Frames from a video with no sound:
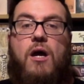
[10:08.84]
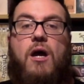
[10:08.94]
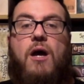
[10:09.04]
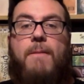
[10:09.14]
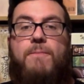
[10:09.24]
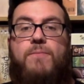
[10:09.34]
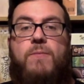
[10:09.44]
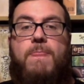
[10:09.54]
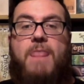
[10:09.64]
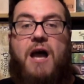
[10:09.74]

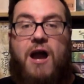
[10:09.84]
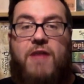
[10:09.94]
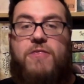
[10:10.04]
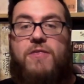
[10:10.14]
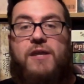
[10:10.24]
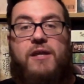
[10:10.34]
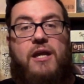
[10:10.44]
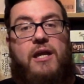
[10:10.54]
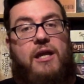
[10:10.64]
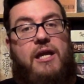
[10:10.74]
I think
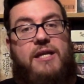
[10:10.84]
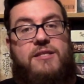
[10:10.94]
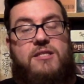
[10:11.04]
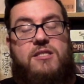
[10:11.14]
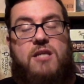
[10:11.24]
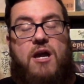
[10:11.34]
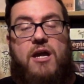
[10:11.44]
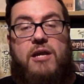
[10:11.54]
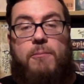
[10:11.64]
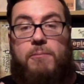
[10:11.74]

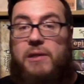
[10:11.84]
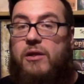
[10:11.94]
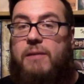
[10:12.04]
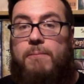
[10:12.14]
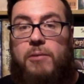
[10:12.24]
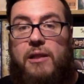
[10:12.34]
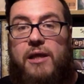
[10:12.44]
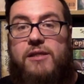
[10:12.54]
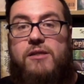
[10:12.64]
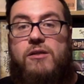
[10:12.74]
it can
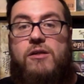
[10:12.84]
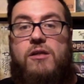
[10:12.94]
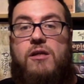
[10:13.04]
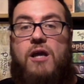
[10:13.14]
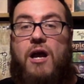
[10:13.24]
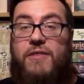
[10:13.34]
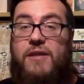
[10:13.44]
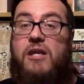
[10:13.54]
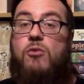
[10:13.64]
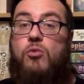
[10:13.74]
play. I
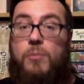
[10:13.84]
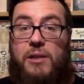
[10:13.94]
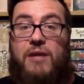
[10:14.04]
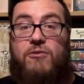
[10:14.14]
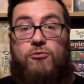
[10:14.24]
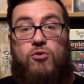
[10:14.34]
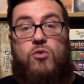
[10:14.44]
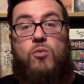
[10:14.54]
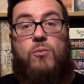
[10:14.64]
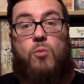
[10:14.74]
think it will play
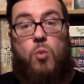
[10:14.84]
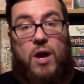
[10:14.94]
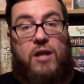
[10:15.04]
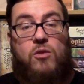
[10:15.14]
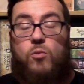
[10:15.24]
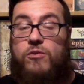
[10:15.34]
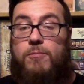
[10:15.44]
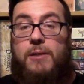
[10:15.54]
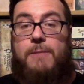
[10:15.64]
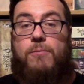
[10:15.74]
through well
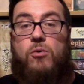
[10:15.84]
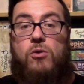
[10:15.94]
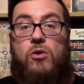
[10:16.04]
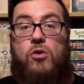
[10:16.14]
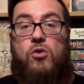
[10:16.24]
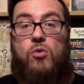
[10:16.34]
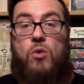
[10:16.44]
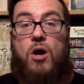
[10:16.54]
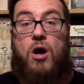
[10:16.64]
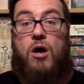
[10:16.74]
with people who
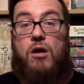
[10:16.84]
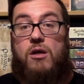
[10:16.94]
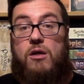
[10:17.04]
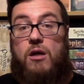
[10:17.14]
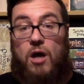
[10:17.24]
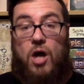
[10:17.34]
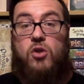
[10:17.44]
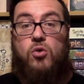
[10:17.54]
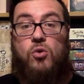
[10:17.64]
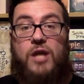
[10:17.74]
are
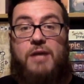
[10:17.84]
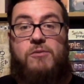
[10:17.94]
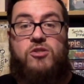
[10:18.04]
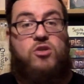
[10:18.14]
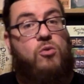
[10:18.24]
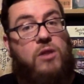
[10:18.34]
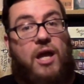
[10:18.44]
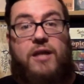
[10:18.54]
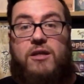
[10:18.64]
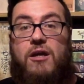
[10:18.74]
hardcore gamers, who
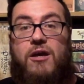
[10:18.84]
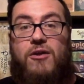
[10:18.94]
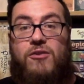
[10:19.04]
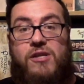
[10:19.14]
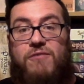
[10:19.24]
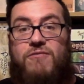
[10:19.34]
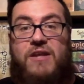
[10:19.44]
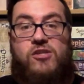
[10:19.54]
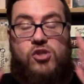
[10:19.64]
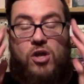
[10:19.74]
like the
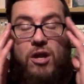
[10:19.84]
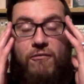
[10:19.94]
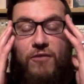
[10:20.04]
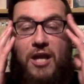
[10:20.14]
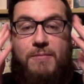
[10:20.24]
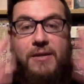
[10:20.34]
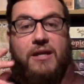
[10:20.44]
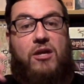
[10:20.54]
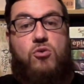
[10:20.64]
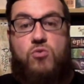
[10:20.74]
adventure of
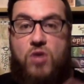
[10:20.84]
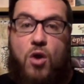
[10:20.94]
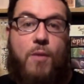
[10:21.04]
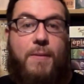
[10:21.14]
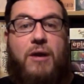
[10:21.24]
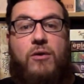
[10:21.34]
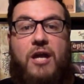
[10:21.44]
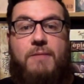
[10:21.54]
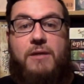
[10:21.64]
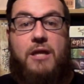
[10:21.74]
gaming, who know about
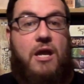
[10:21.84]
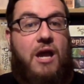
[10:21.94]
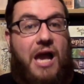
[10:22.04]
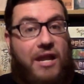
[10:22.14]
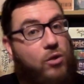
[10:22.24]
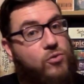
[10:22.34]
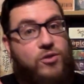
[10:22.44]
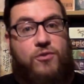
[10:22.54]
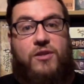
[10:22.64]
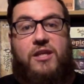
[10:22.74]
gaming, and I
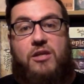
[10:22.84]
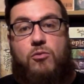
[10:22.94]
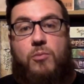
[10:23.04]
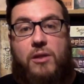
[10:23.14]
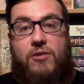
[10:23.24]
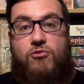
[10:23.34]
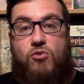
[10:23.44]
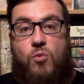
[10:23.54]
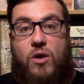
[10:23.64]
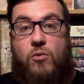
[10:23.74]
also think it will play
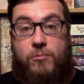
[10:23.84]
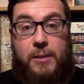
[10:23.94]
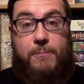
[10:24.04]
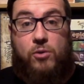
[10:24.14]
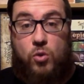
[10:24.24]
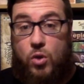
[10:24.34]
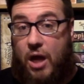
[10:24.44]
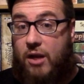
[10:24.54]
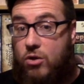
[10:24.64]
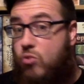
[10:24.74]
through well with people who
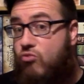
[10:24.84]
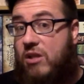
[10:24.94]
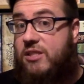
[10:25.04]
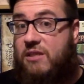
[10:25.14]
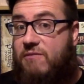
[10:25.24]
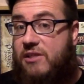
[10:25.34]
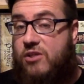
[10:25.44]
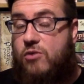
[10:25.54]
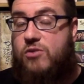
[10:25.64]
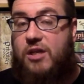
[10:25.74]
are relatively
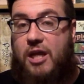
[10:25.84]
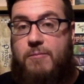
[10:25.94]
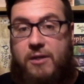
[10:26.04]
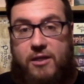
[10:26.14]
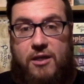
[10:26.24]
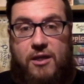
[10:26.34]
new to gaming.